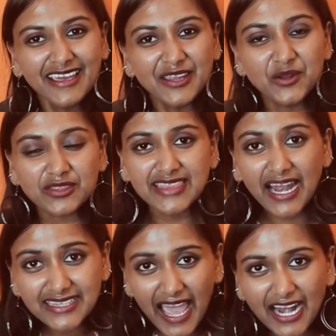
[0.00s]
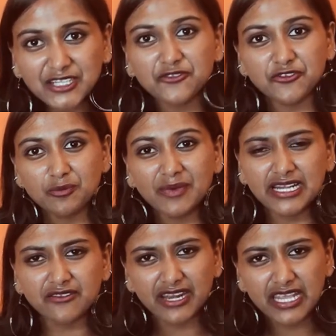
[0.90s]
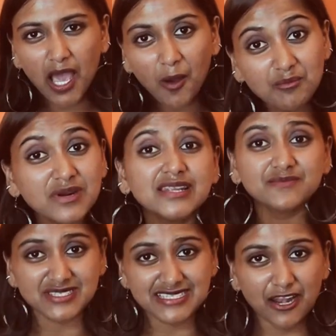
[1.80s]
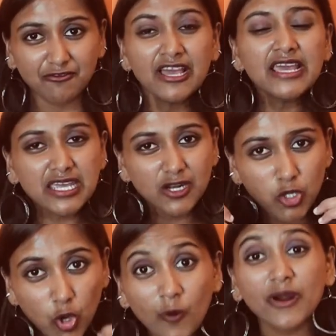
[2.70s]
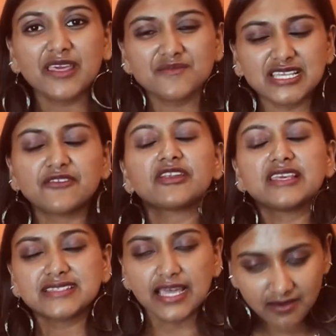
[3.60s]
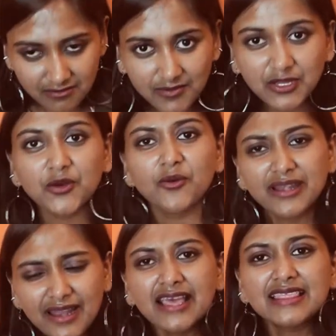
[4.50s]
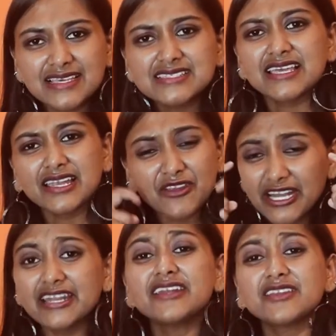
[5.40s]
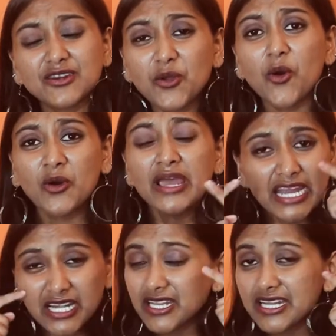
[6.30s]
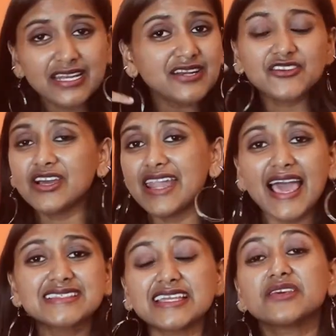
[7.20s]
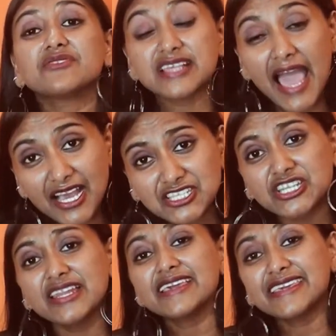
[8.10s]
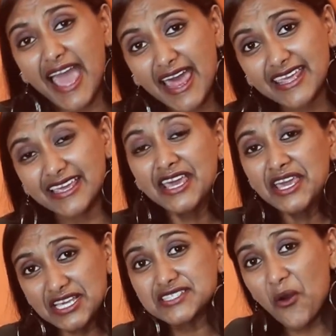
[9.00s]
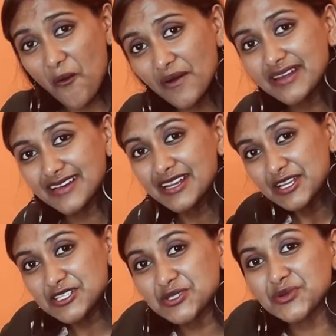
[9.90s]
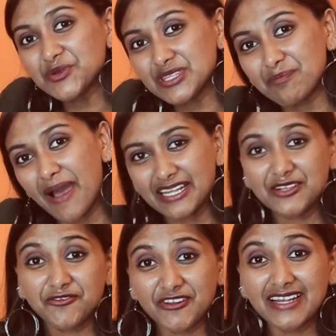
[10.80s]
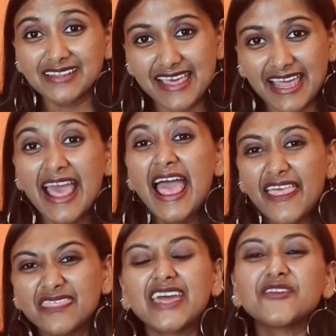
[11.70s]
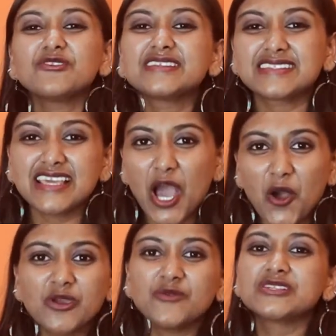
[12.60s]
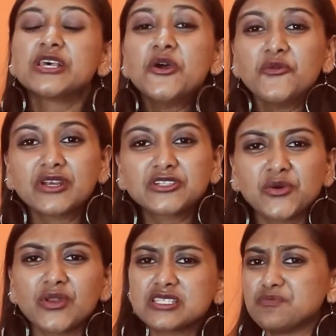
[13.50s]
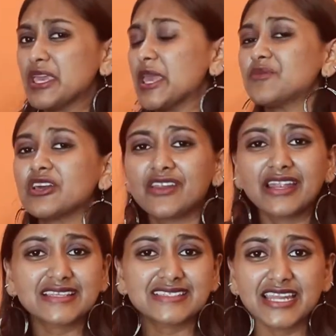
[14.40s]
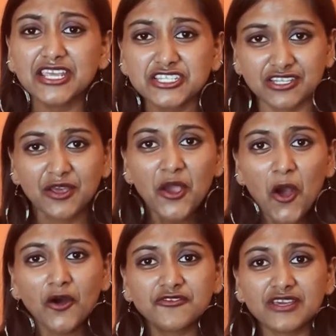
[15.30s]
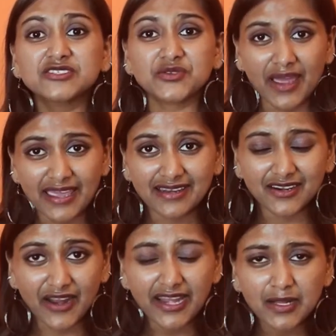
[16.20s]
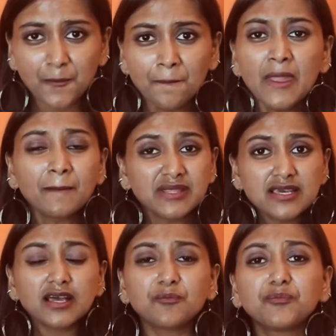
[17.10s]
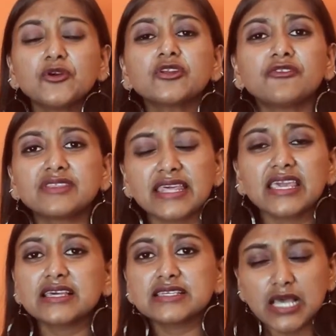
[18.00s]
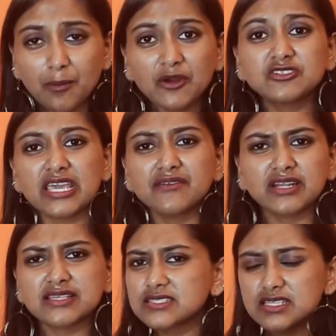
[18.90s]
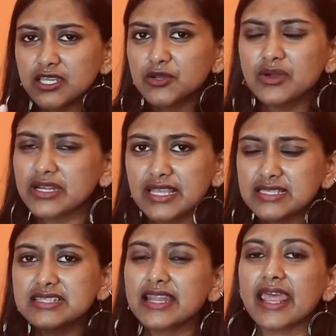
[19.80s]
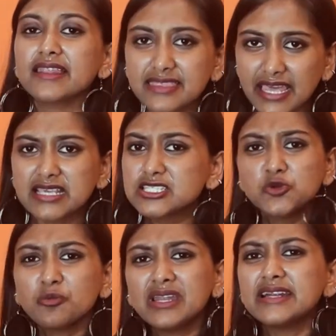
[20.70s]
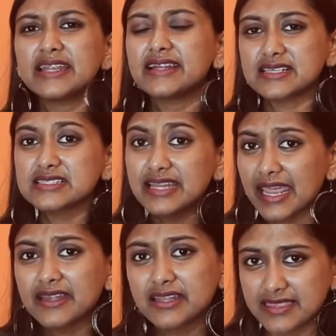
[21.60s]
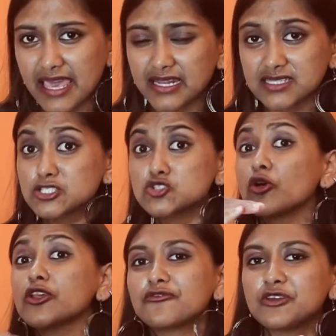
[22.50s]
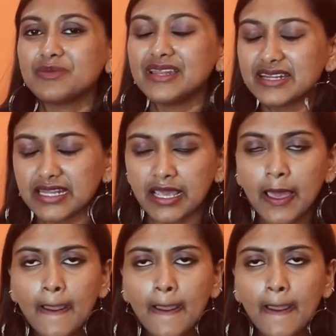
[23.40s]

You know, that act of humility where he humbled himself, he lowered himself and he said, you know what, he didn't realize that he was actually carrying his honor to the battlefield there. And then we see how he was victorious, became the greatest nation of Israel, right? But the beautiful thing is about David is, you know, it doesn't end there. His humility doesn't end there, the story of humility.